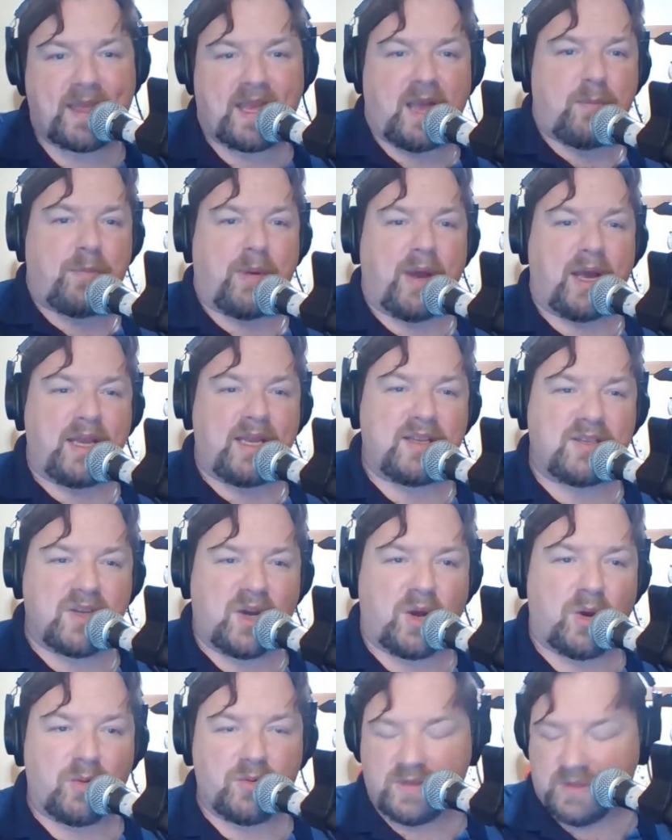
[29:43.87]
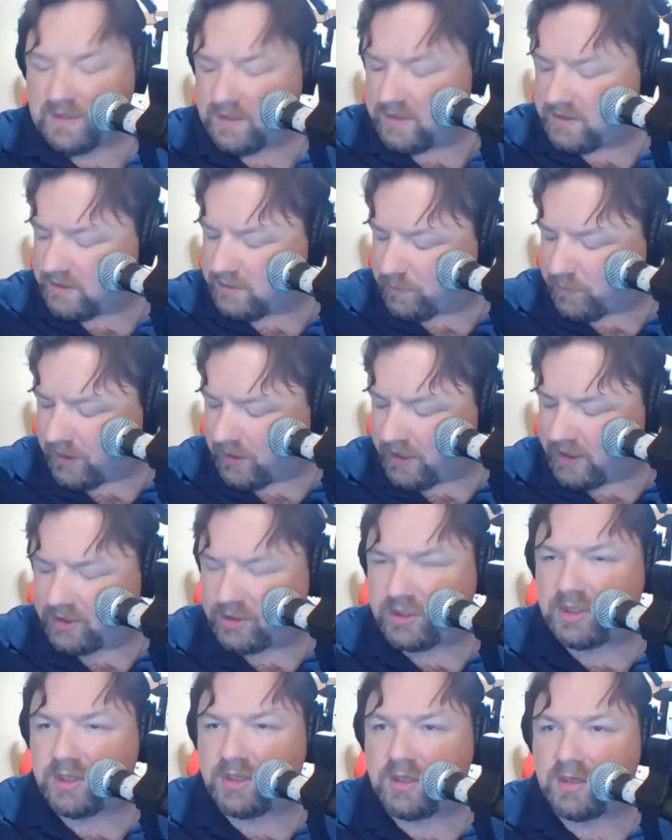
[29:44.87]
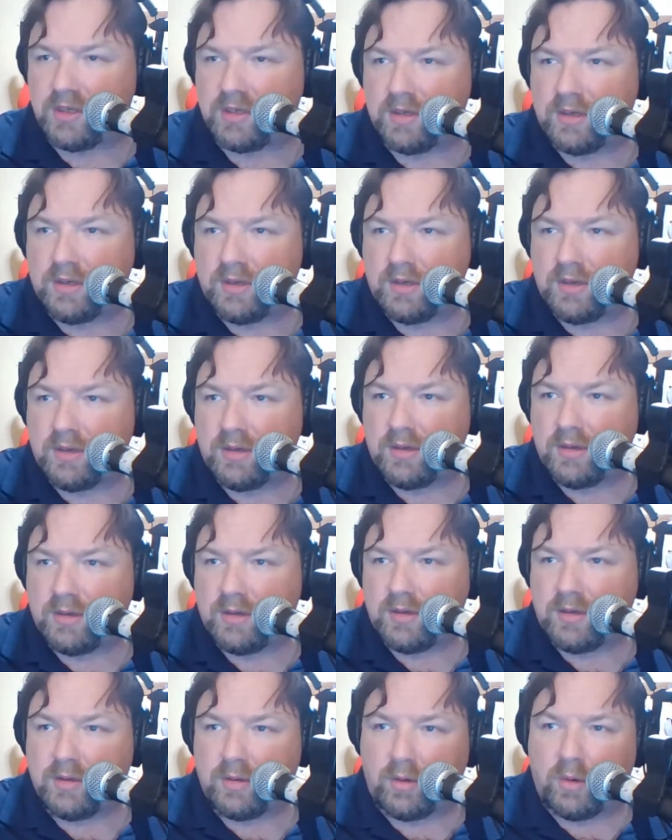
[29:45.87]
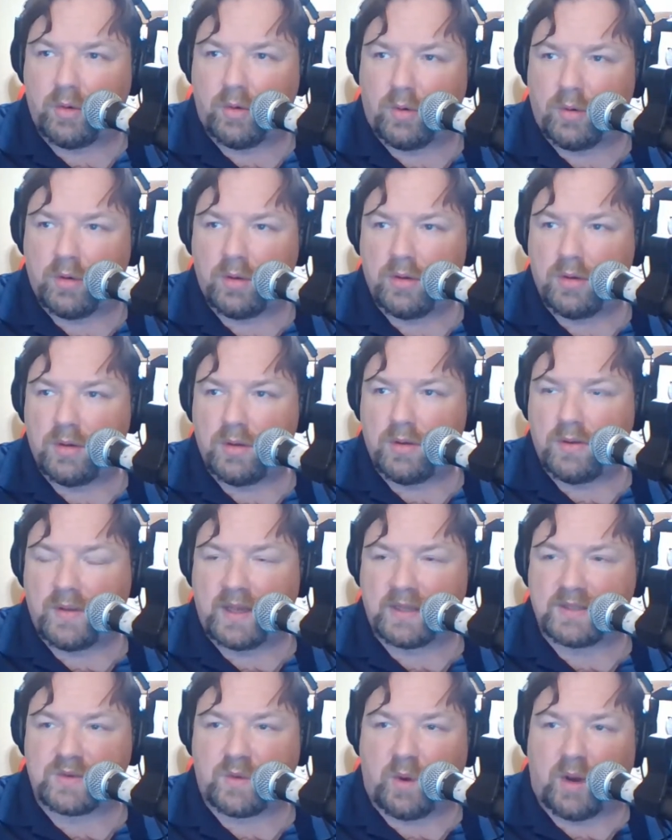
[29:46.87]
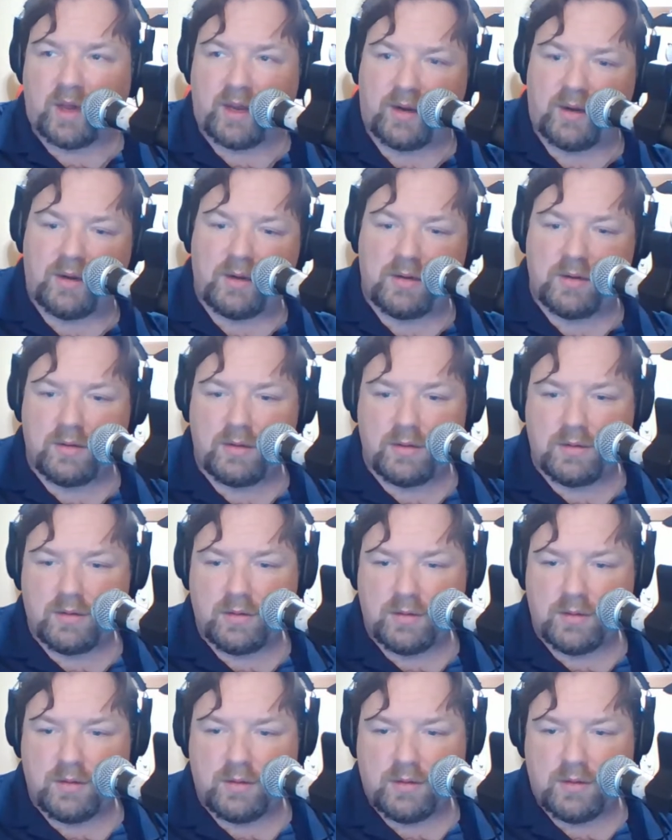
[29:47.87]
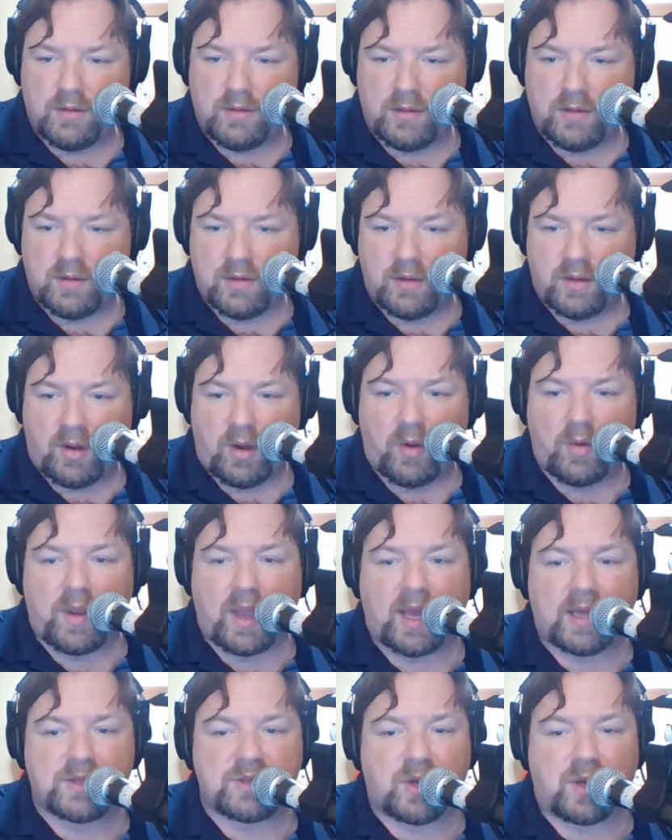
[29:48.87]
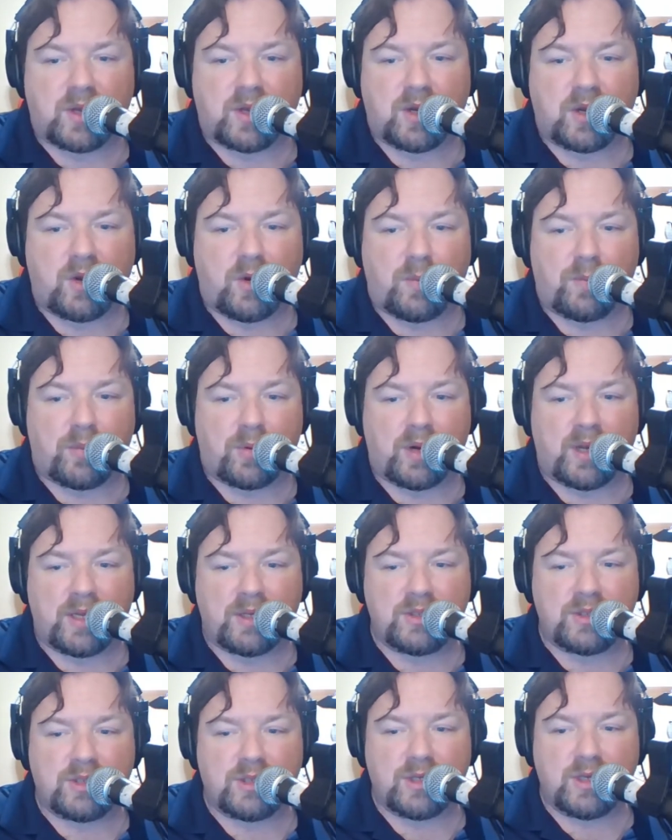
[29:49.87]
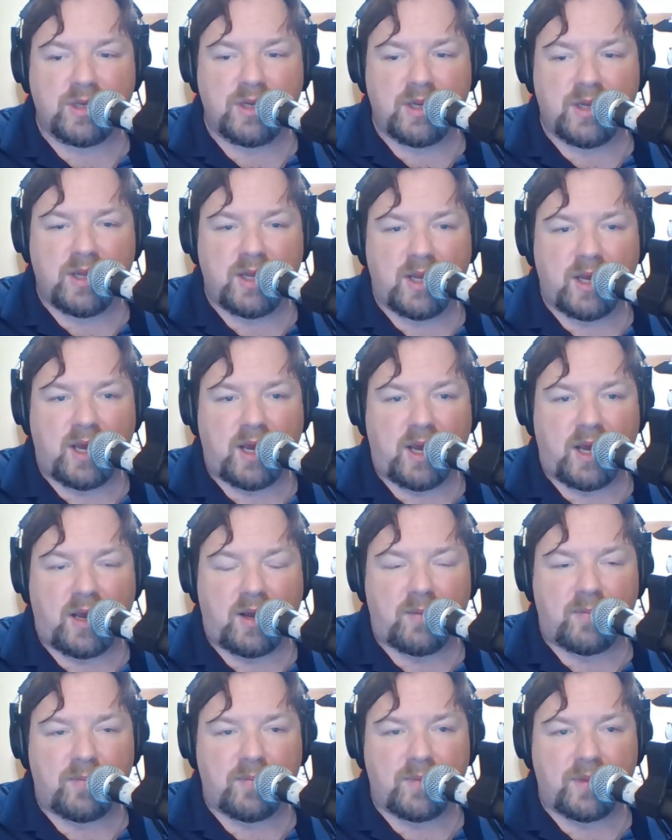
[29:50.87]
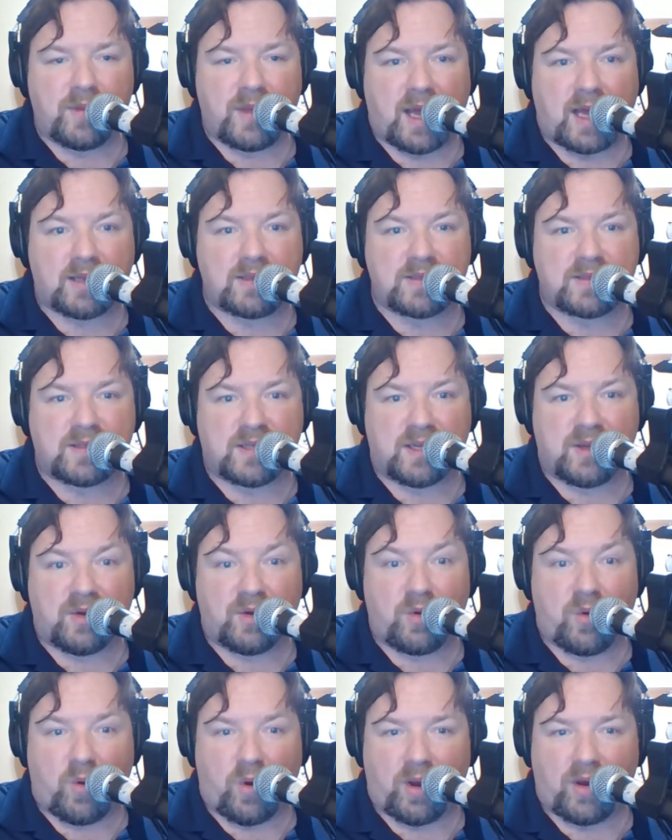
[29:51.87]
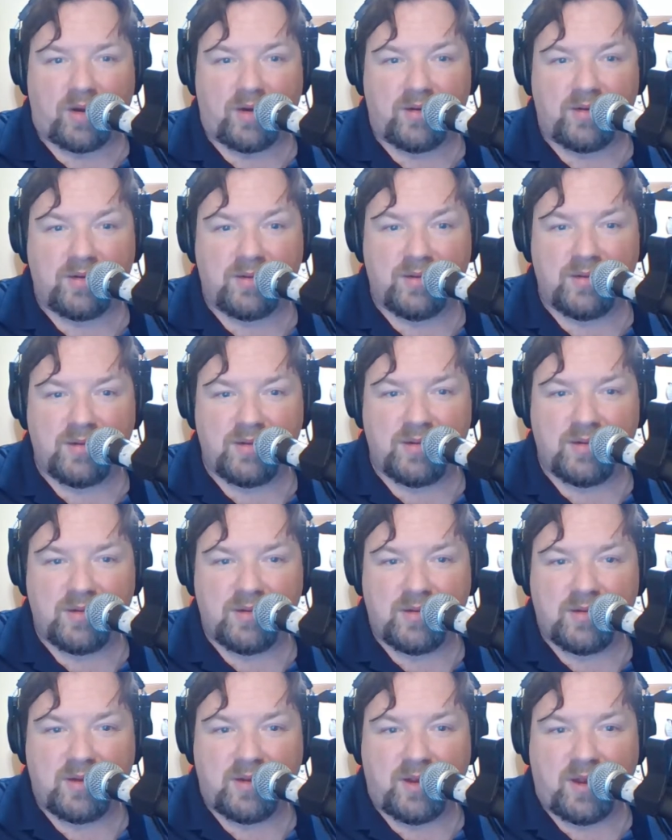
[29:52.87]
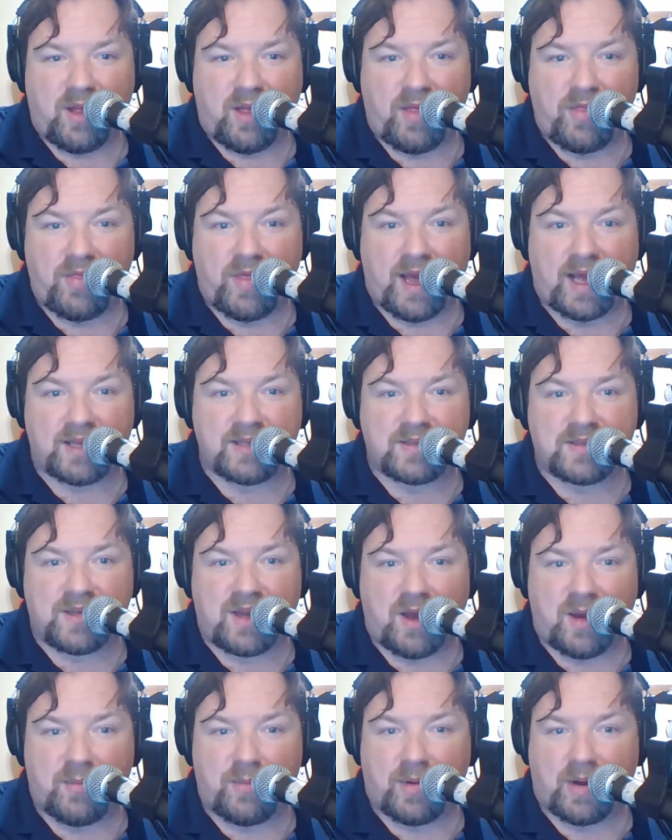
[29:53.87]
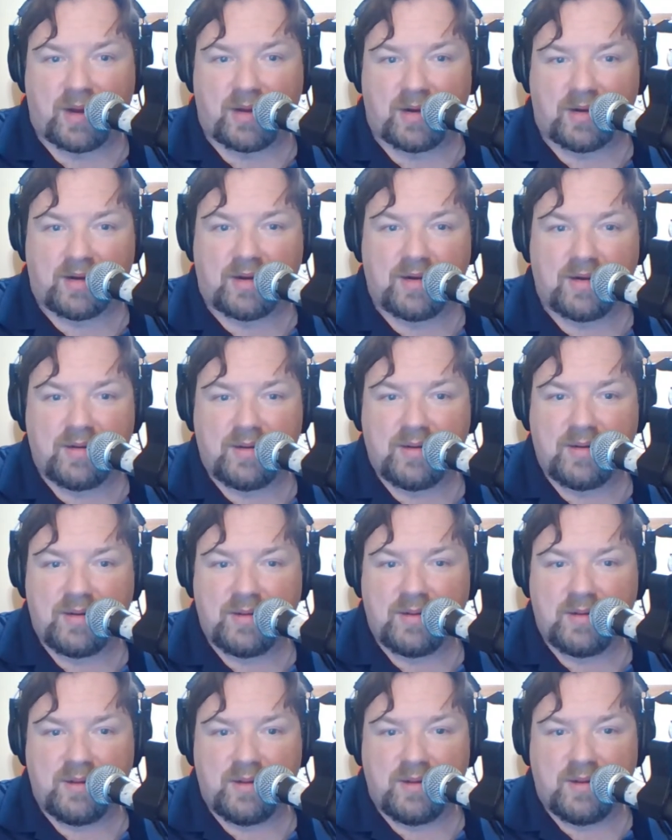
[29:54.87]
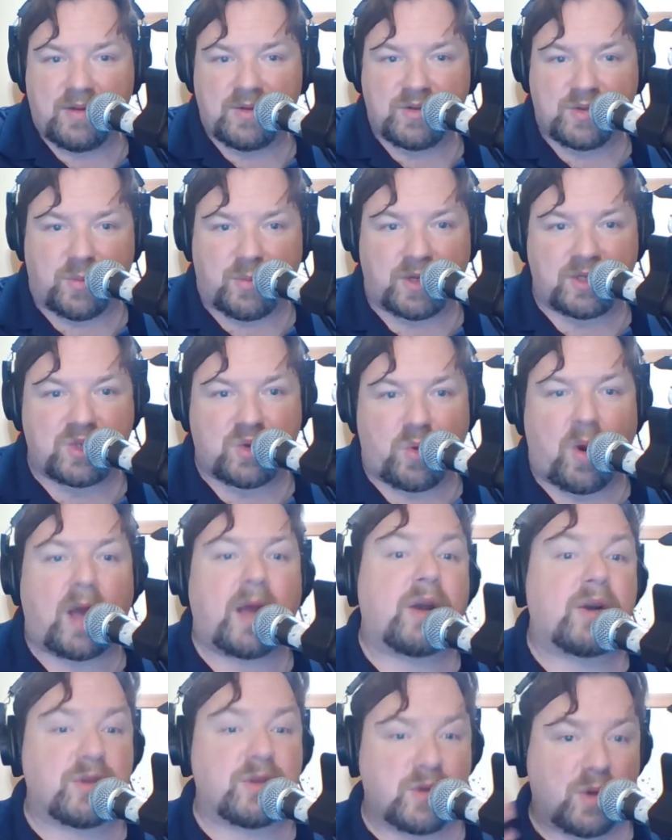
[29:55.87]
Okay, bitey tones. This is bridge. Ooh, that's quieter. Okay, so I'm going to go bridge. That's single coil. That's humbucker. So much quieter.